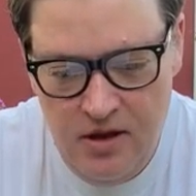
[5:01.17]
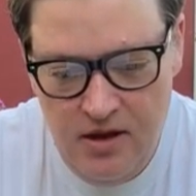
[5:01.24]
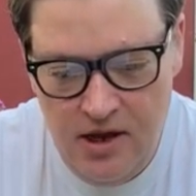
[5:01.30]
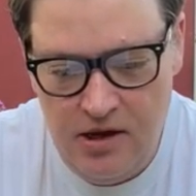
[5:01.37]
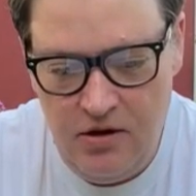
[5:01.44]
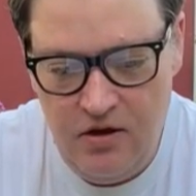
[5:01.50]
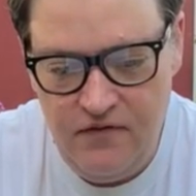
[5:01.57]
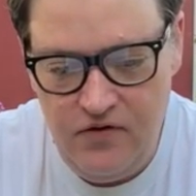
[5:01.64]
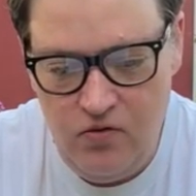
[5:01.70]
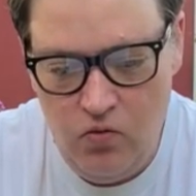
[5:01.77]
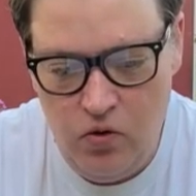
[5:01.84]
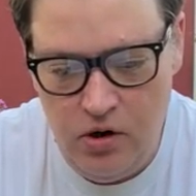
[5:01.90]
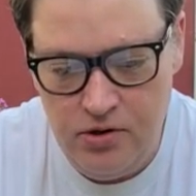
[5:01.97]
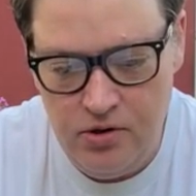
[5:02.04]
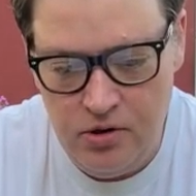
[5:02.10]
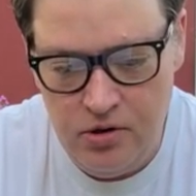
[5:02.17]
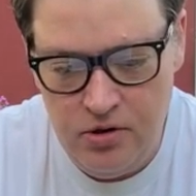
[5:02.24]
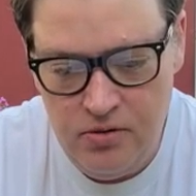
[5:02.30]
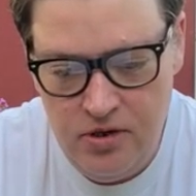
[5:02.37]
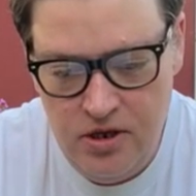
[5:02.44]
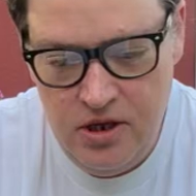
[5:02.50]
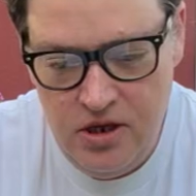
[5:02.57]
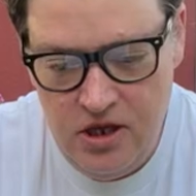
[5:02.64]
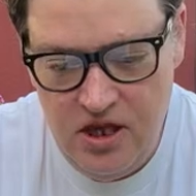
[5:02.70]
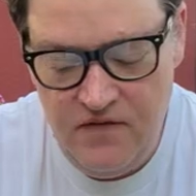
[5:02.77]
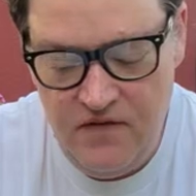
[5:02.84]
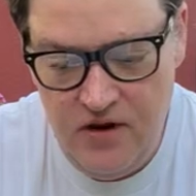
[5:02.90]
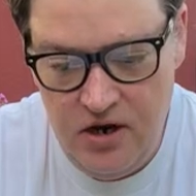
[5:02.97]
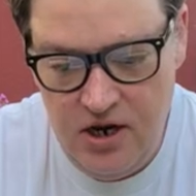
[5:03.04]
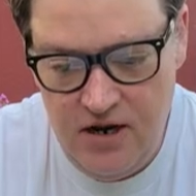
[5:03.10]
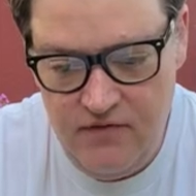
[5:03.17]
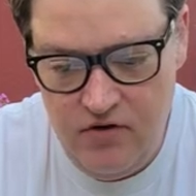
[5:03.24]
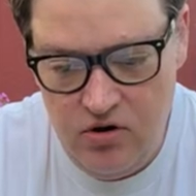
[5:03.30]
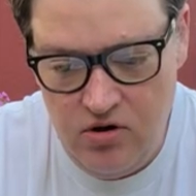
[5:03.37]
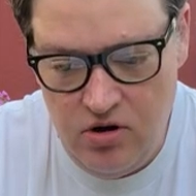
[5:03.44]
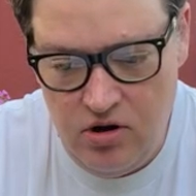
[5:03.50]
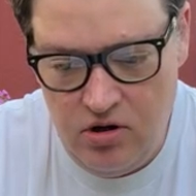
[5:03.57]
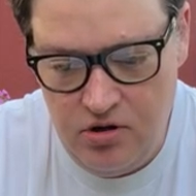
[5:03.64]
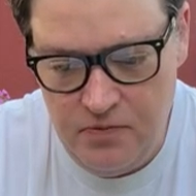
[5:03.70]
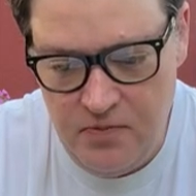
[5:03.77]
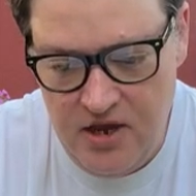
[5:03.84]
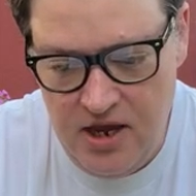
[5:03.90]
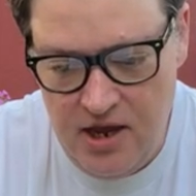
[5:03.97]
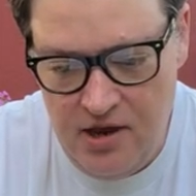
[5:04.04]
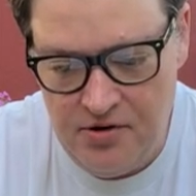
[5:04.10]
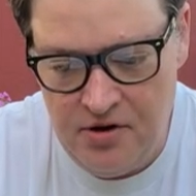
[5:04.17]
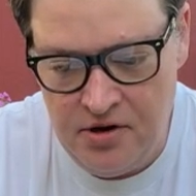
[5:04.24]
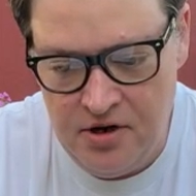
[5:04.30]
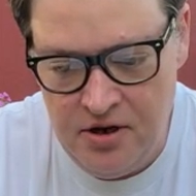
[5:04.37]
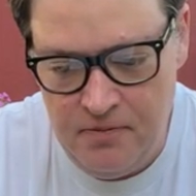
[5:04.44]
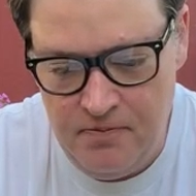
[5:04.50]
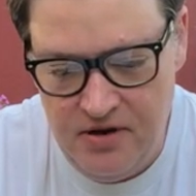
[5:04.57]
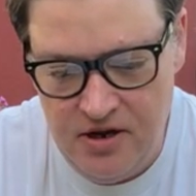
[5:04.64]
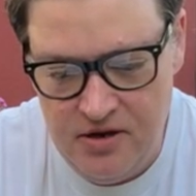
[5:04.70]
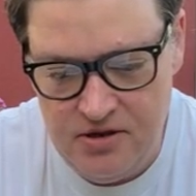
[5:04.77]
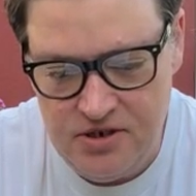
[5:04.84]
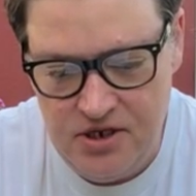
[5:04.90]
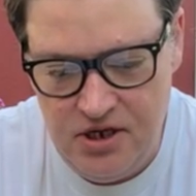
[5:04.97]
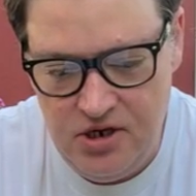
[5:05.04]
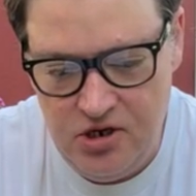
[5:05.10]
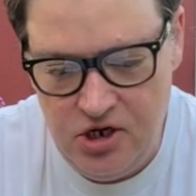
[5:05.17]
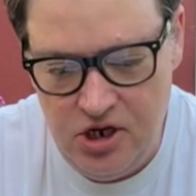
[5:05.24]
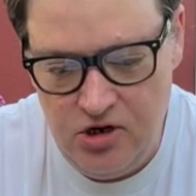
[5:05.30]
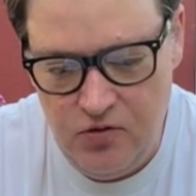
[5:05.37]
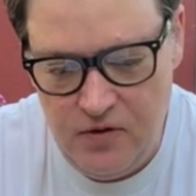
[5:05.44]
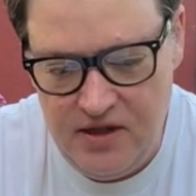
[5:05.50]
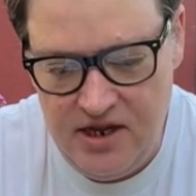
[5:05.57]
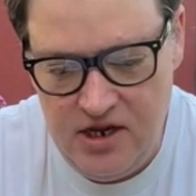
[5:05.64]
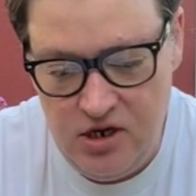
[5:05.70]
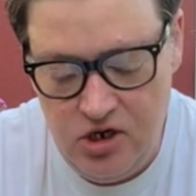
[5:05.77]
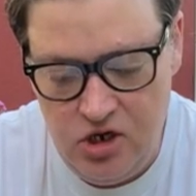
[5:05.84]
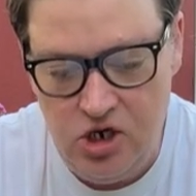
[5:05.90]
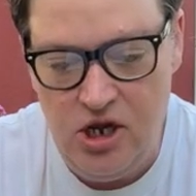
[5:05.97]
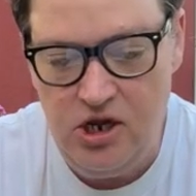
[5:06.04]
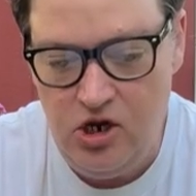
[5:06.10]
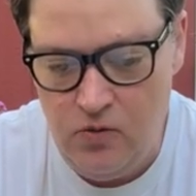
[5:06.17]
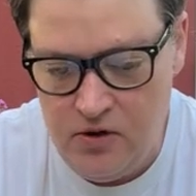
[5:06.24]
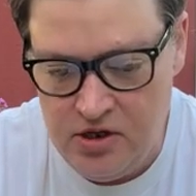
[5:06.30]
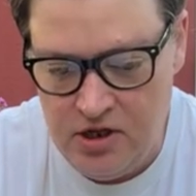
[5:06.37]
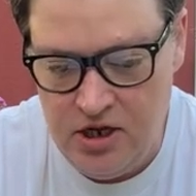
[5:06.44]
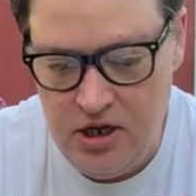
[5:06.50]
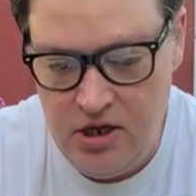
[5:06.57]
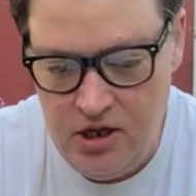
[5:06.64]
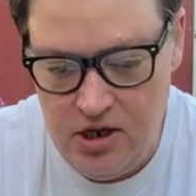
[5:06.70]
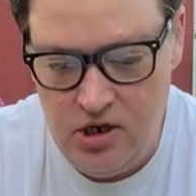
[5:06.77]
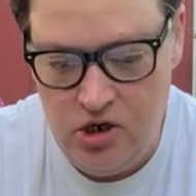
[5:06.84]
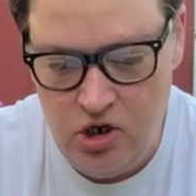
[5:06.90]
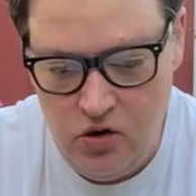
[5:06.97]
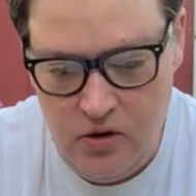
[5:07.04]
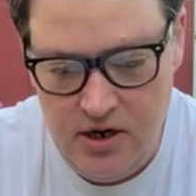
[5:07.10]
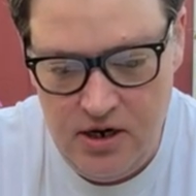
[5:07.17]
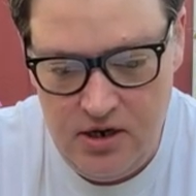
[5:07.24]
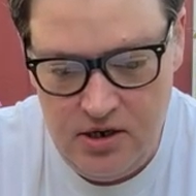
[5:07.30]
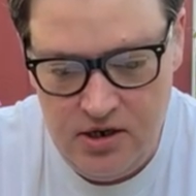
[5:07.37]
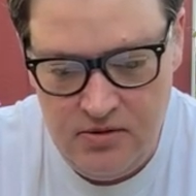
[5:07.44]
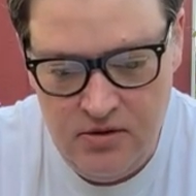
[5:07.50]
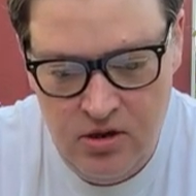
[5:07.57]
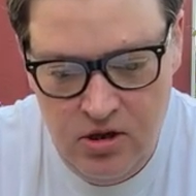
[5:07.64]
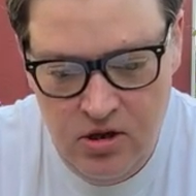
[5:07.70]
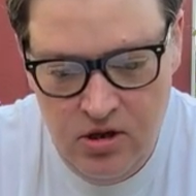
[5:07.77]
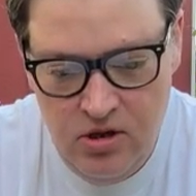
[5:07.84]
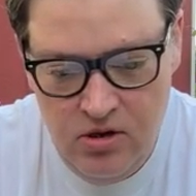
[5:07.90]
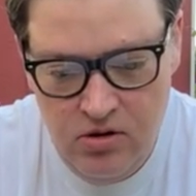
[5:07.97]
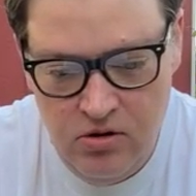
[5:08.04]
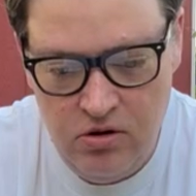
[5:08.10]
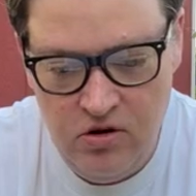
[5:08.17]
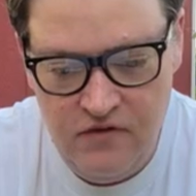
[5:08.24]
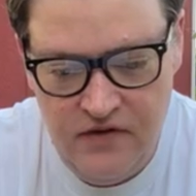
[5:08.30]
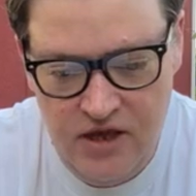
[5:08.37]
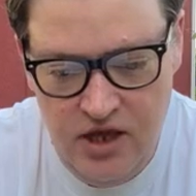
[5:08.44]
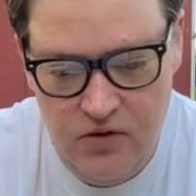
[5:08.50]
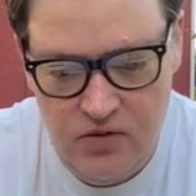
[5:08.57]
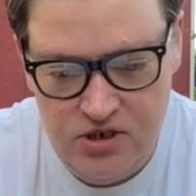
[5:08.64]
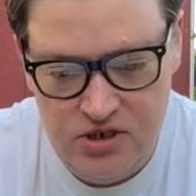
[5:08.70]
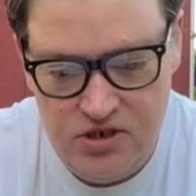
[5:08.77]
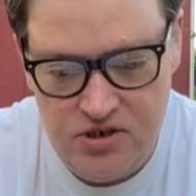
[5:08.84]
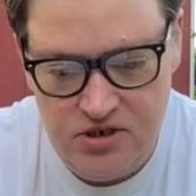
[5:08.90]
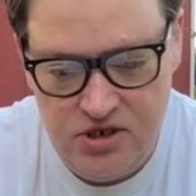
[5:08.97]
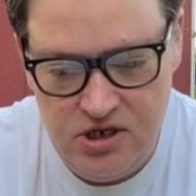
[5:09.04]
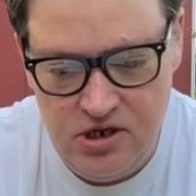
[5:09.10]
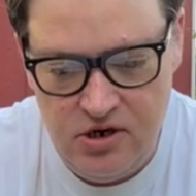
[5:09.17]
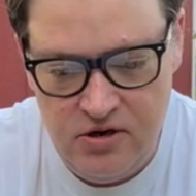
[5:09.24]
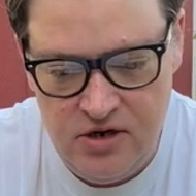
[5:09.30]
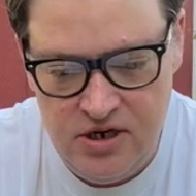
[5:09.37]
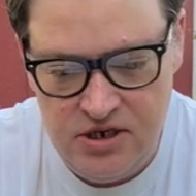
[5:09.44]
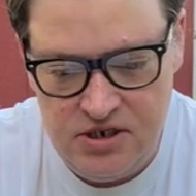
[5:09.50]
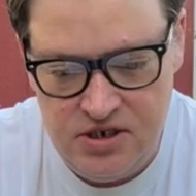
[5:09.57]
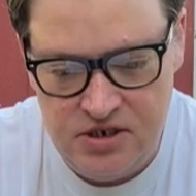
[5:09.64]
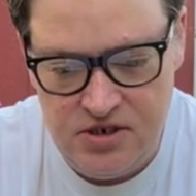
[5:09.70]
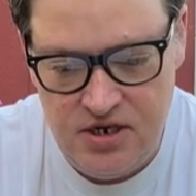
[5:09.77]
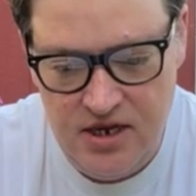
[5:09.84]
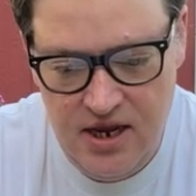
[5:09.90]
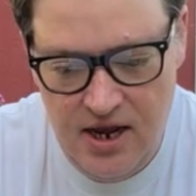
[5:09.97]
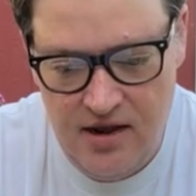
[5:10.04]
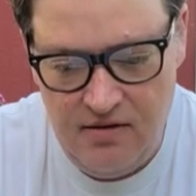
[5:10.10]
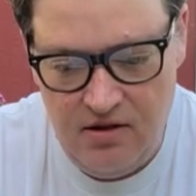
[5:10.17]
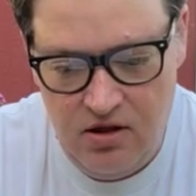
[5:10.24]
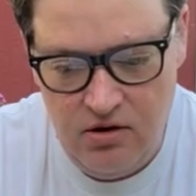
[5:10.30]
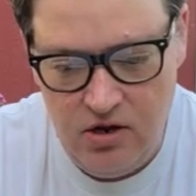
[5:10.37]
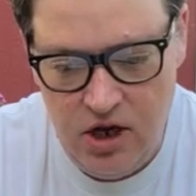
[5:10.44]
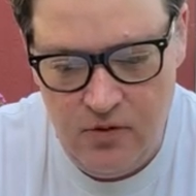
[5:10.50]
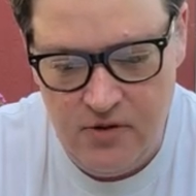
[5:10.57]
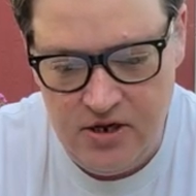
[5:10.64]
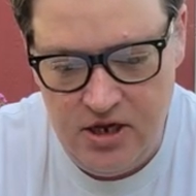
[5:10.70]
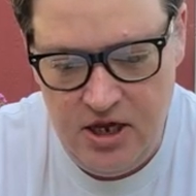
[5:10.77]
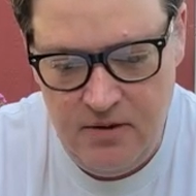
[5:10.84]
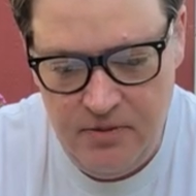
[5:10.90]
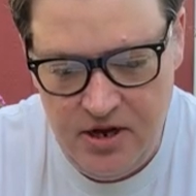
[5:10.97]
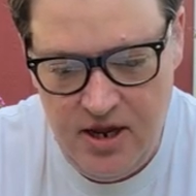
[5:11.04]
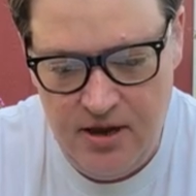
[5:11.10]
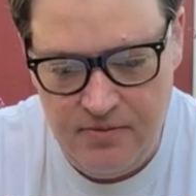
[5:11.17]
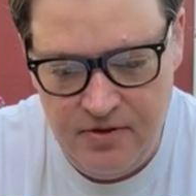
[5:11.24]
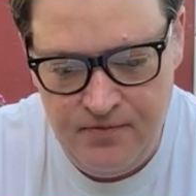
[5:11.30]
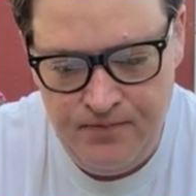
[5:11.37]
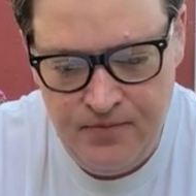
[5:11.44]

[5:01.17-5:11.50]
I often wonder if he never called me out on it because he genuinely enjoyed it, or if he was just curious to see how long I would keep it up.